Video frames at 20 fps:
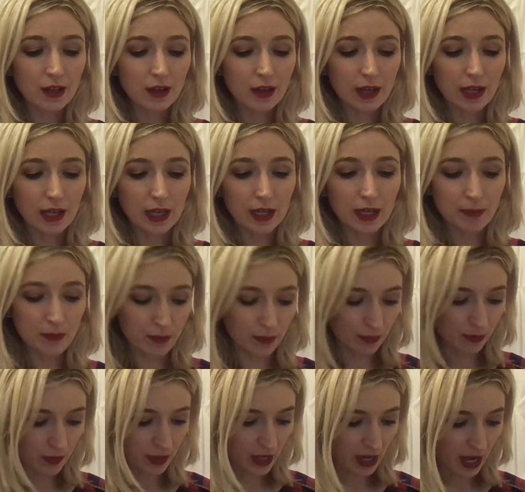Um,
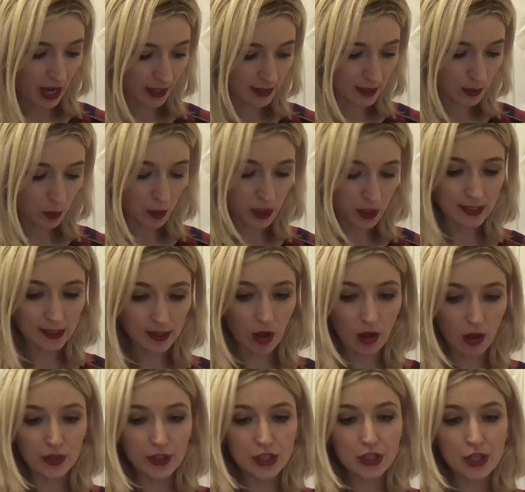the next one is
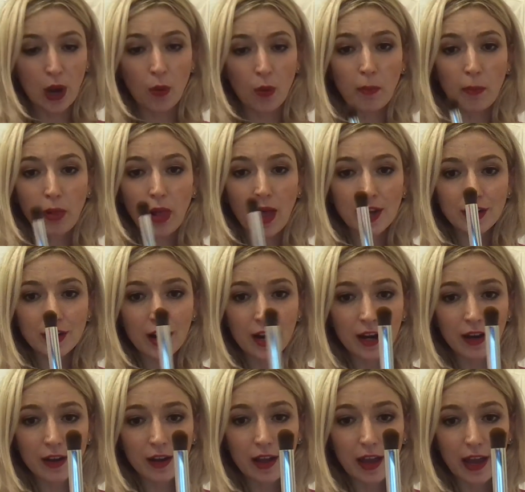called the Dome
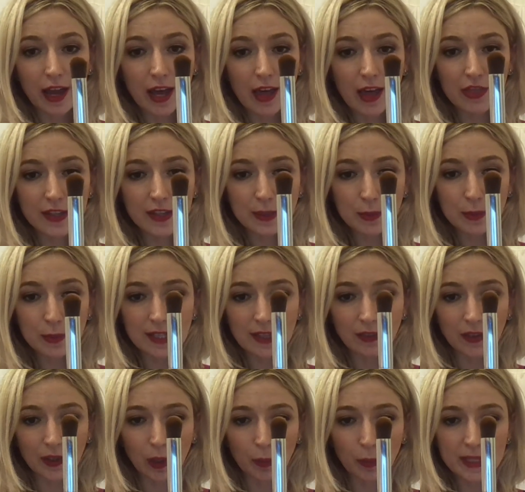Blender, and this one's a
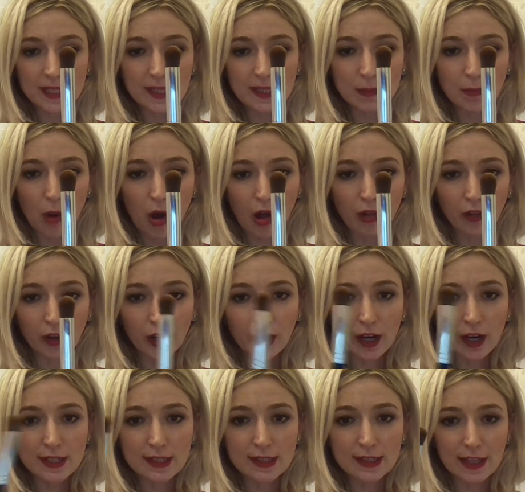little bit
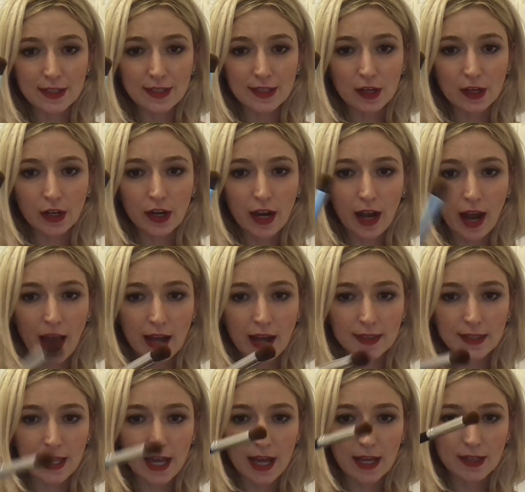smaller and denser, and it
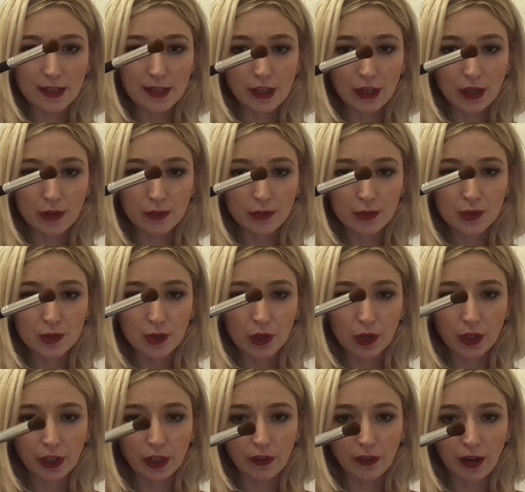has that, you know,
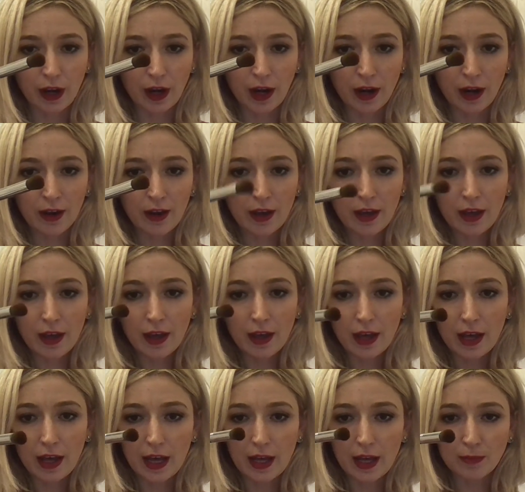circular
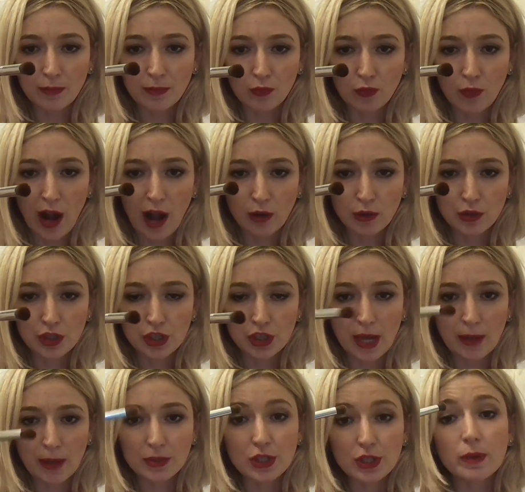um, round
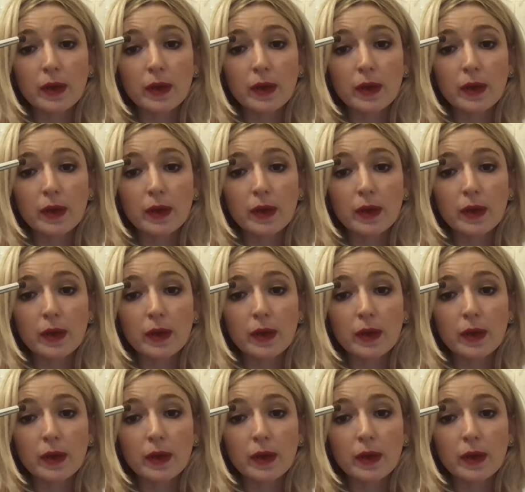shape to